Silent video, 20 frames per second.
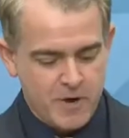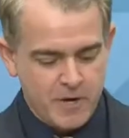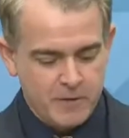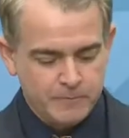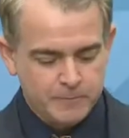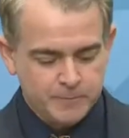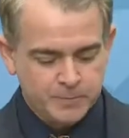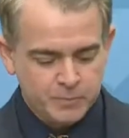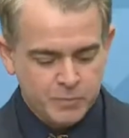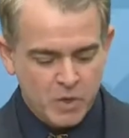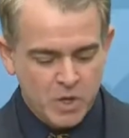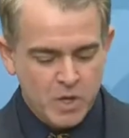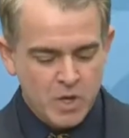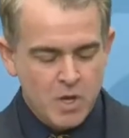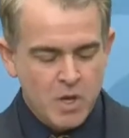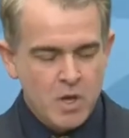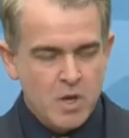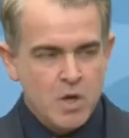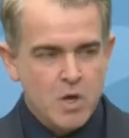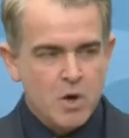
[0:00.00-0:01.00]
right?
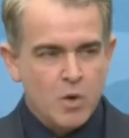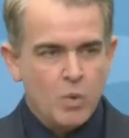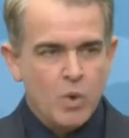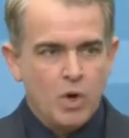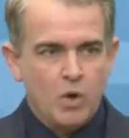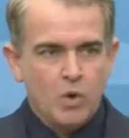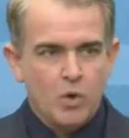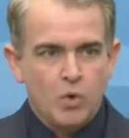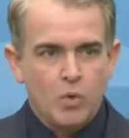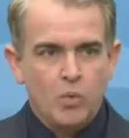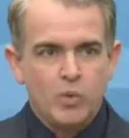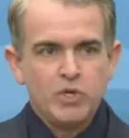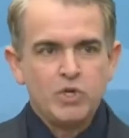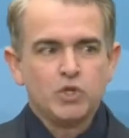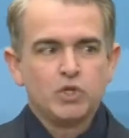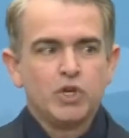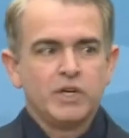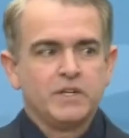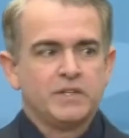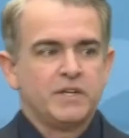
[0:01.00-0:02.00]
Well, when
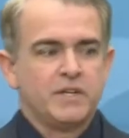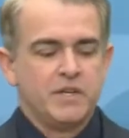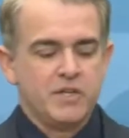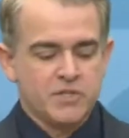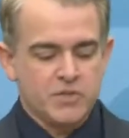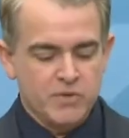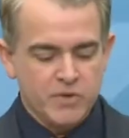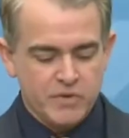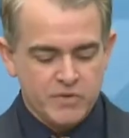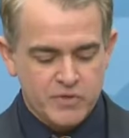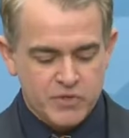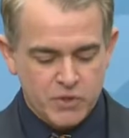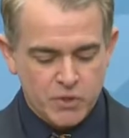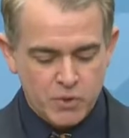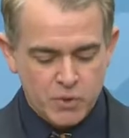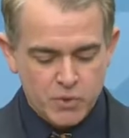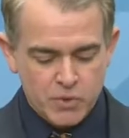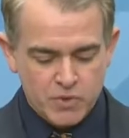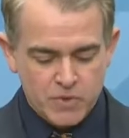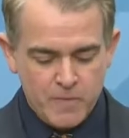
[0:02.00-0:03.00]
you look at the history of
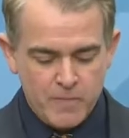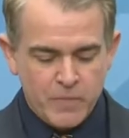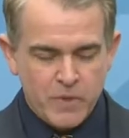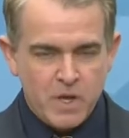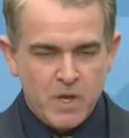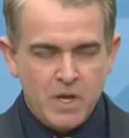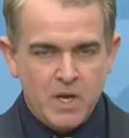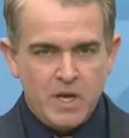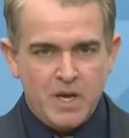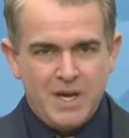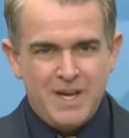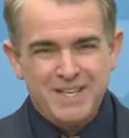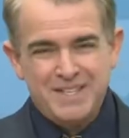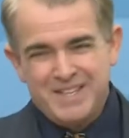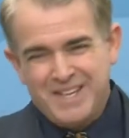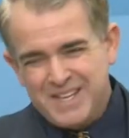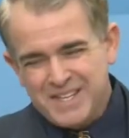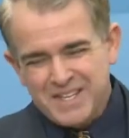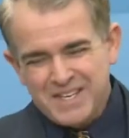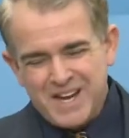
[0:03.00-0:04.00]
zoos,
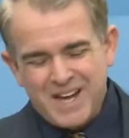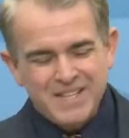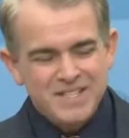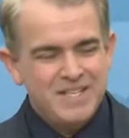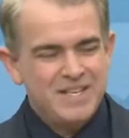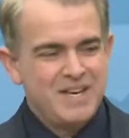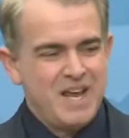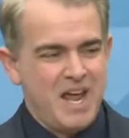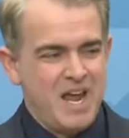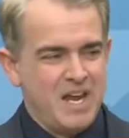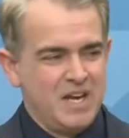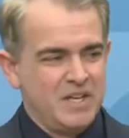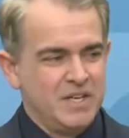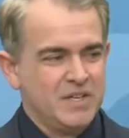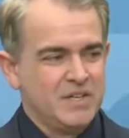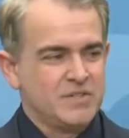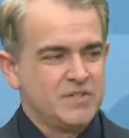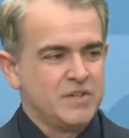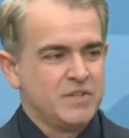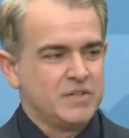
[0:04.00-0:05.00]
in, in the
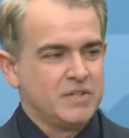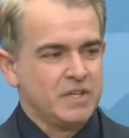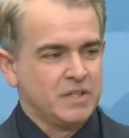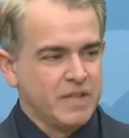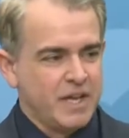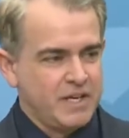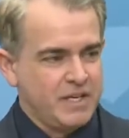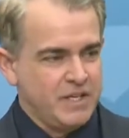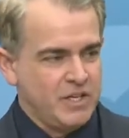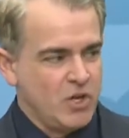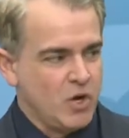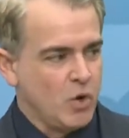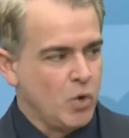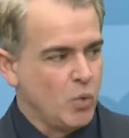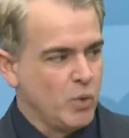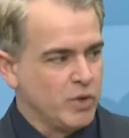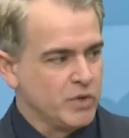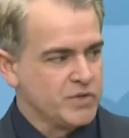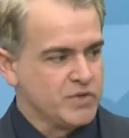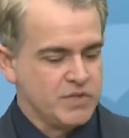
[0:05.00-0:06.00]
1980s, the late E.O.
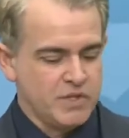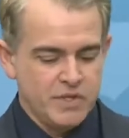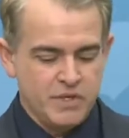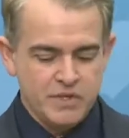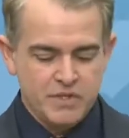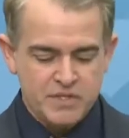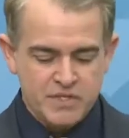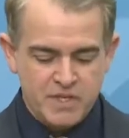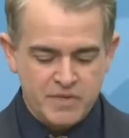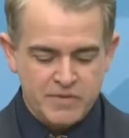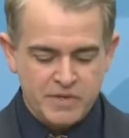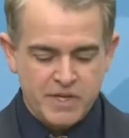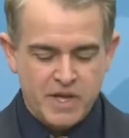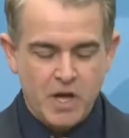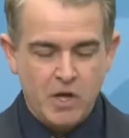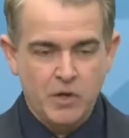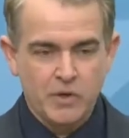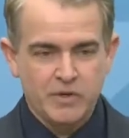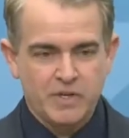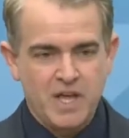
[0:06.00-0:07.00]
Wilson and Stephen
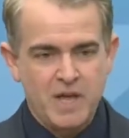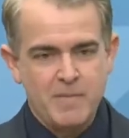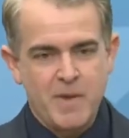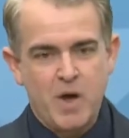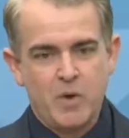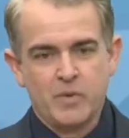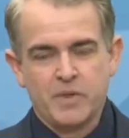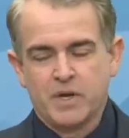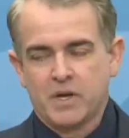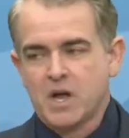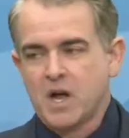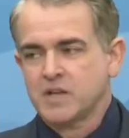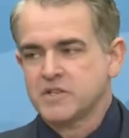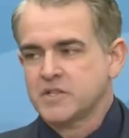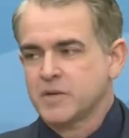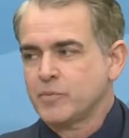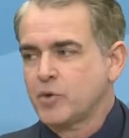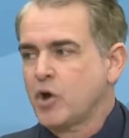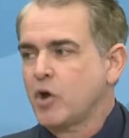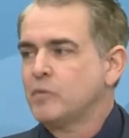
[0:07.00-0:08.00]
Kellert came out with a
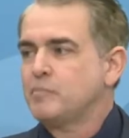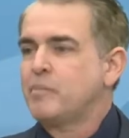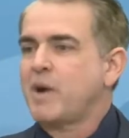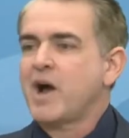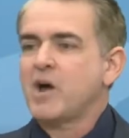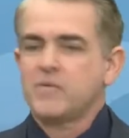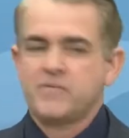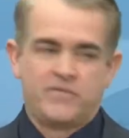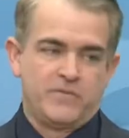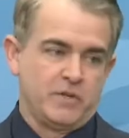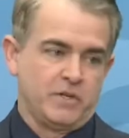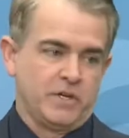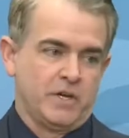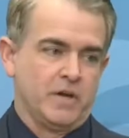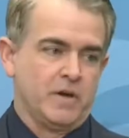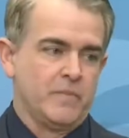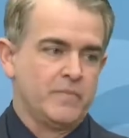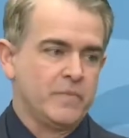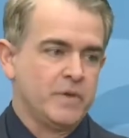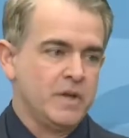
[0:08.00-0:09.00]
concept called
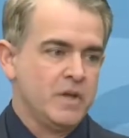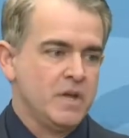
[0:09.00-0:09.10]
biophilia.